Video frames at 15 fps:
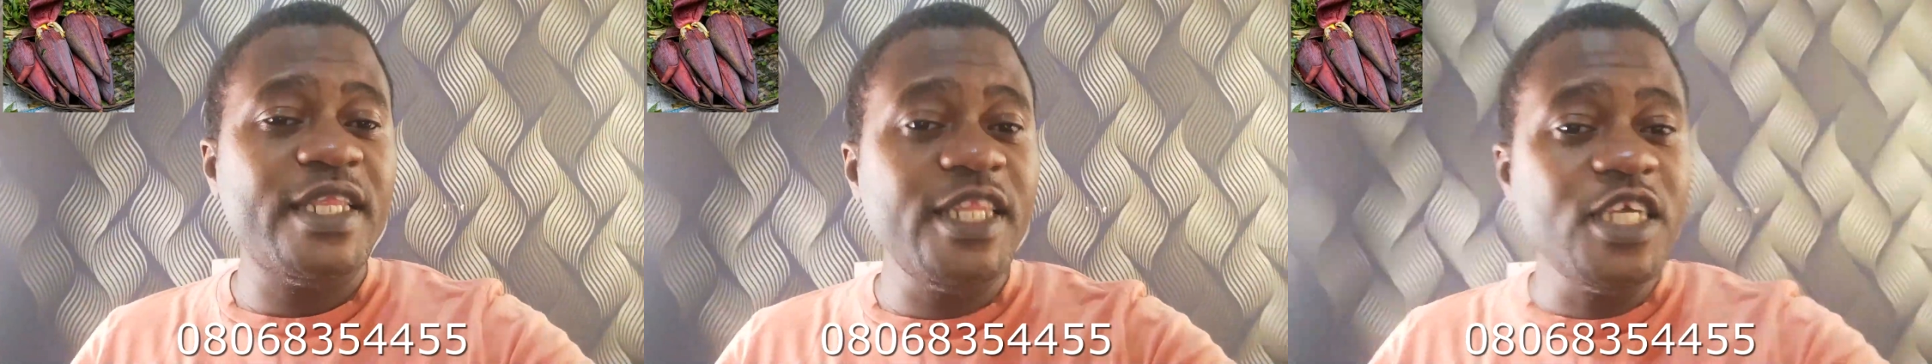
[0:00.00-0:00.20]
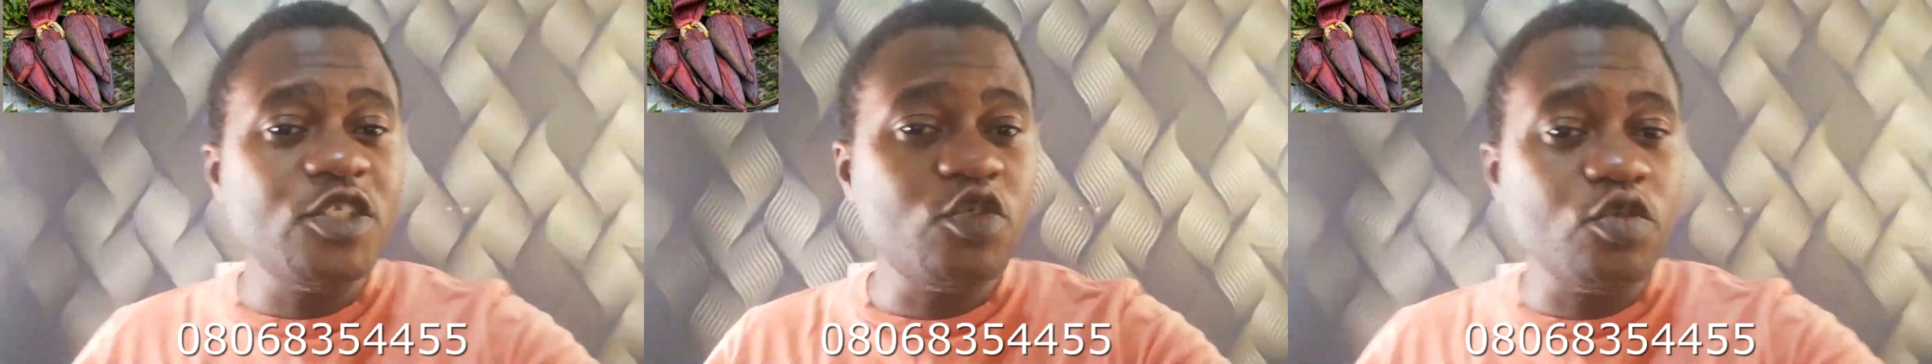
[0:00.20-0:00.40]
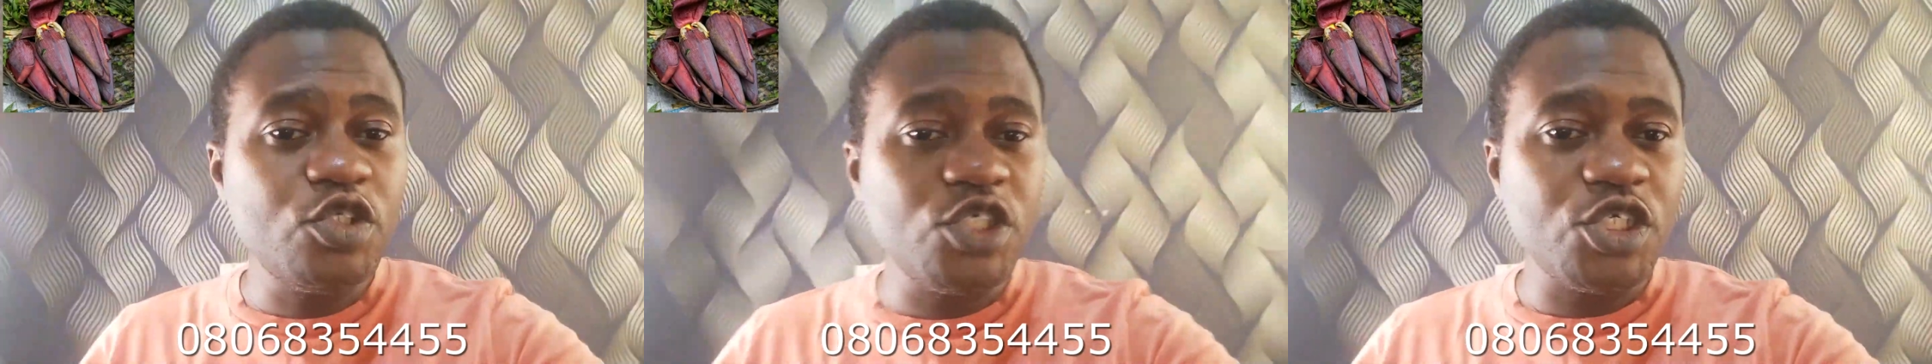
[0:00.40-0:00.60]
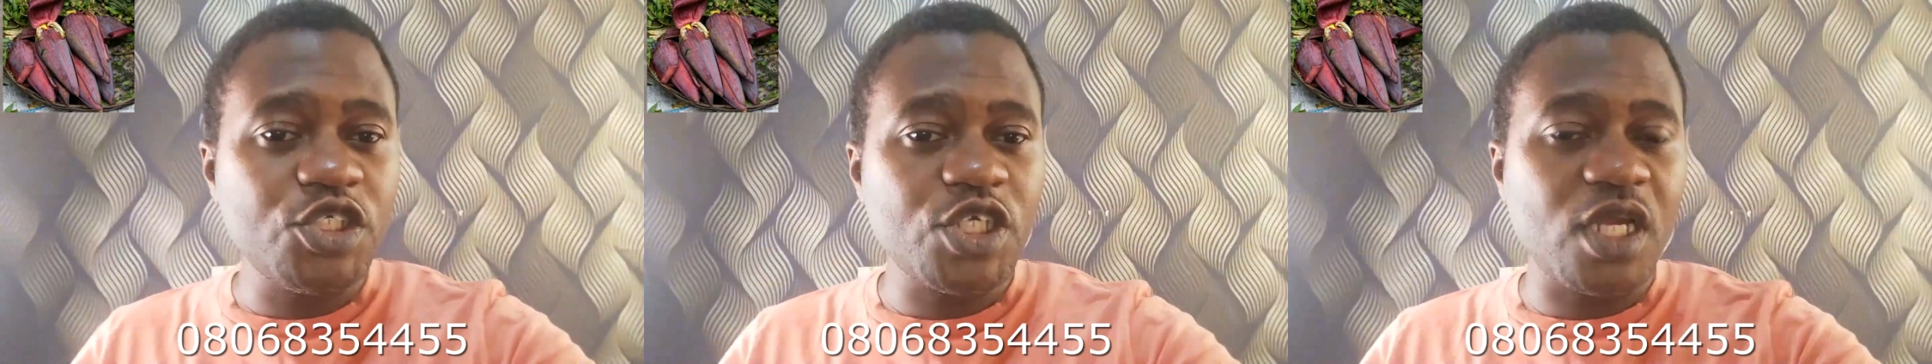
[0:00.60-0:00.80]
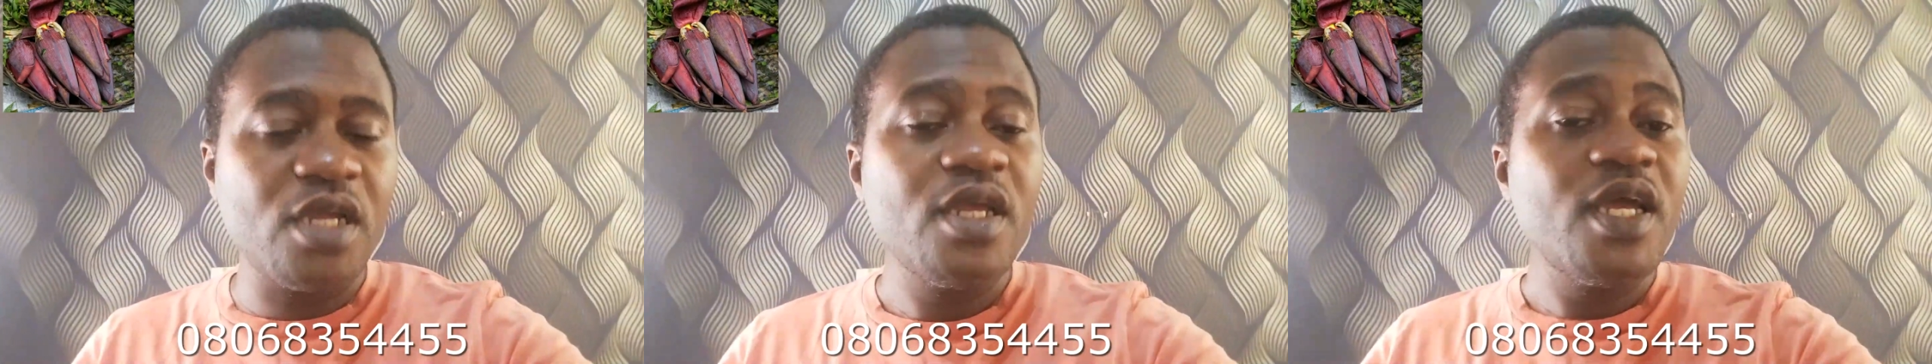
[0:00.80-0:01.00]
little
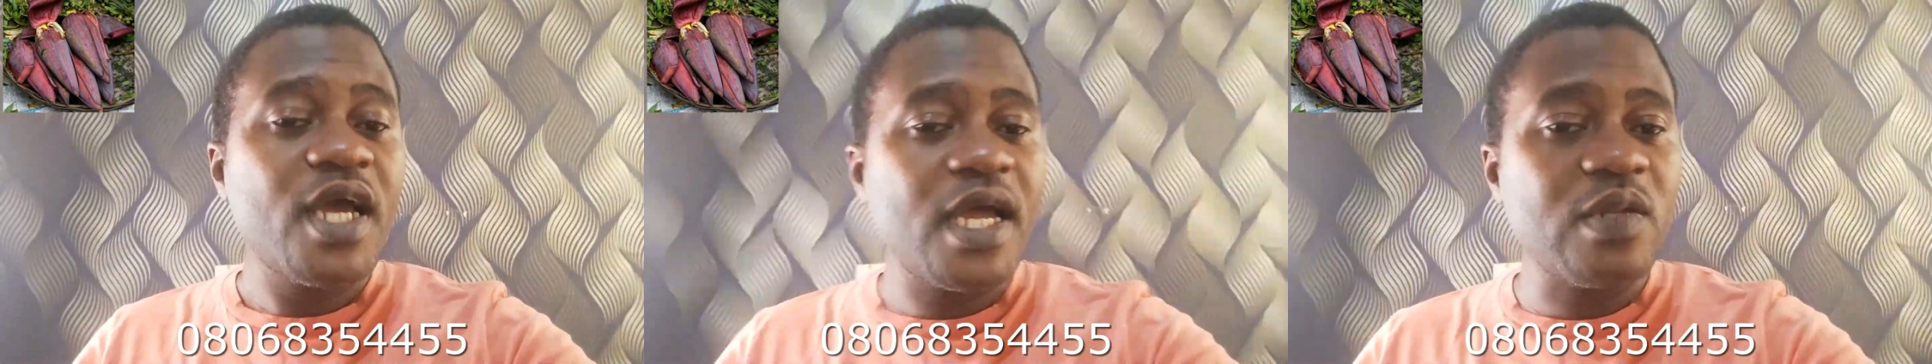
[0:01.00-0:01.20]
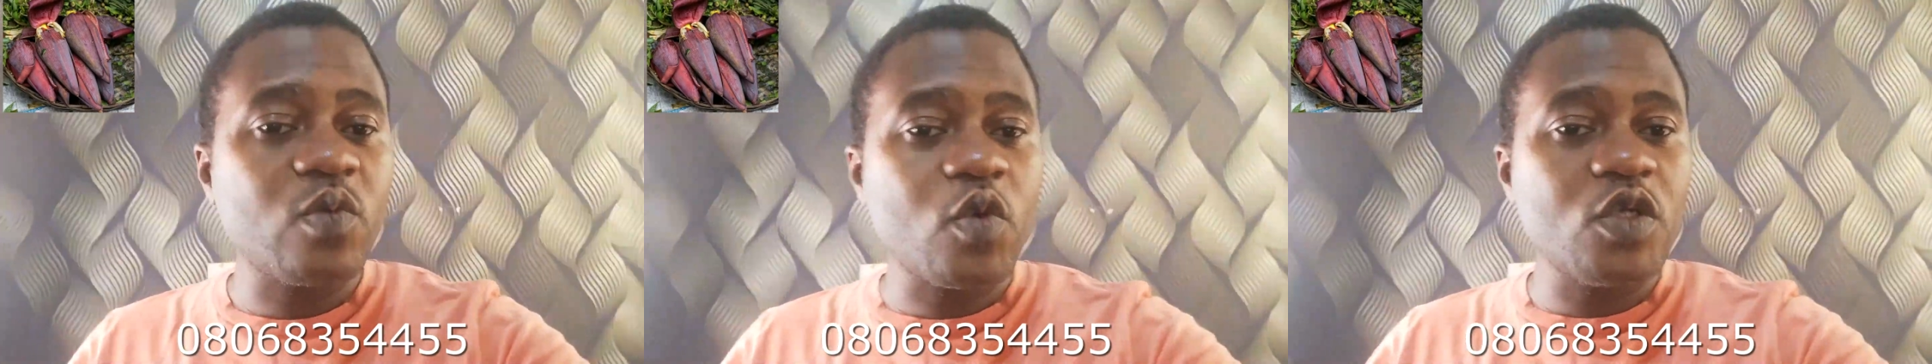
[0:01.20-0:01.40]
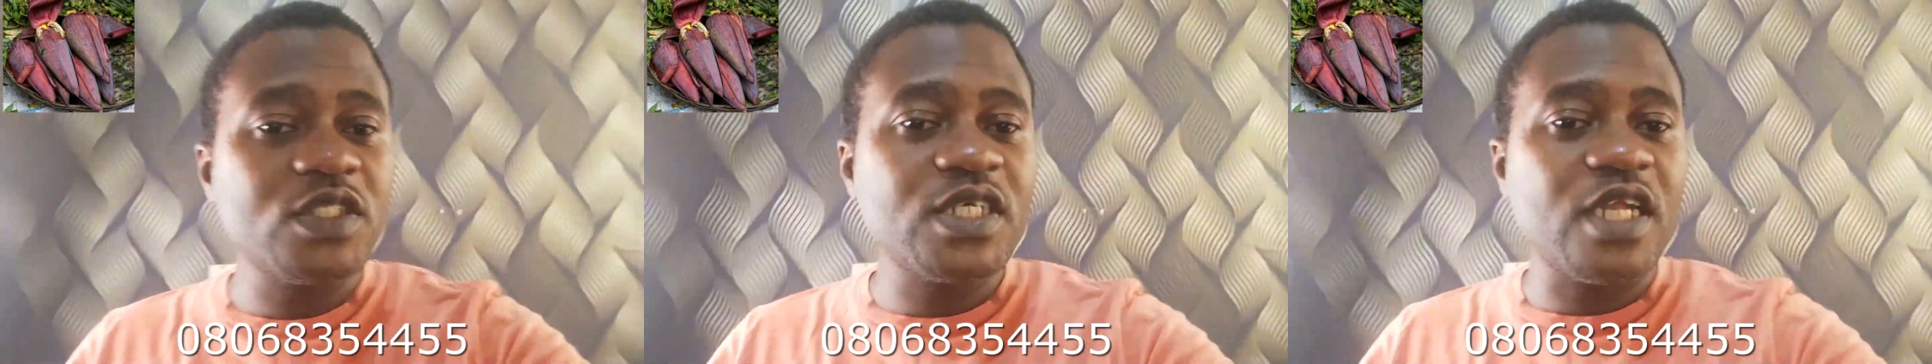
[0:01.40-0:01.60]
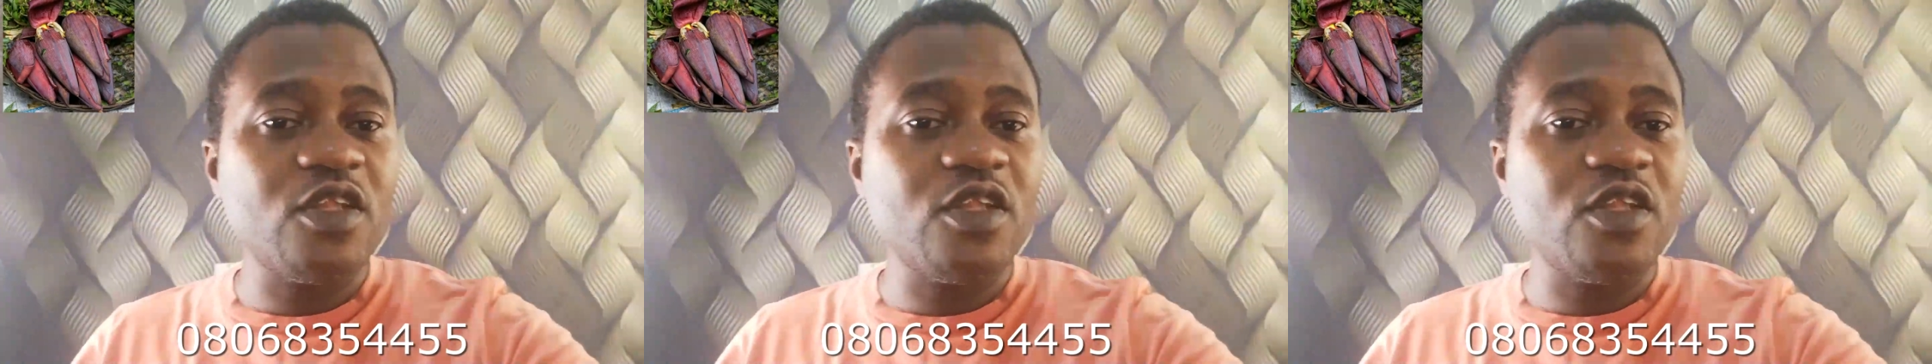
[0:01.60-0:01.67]
ginger and water.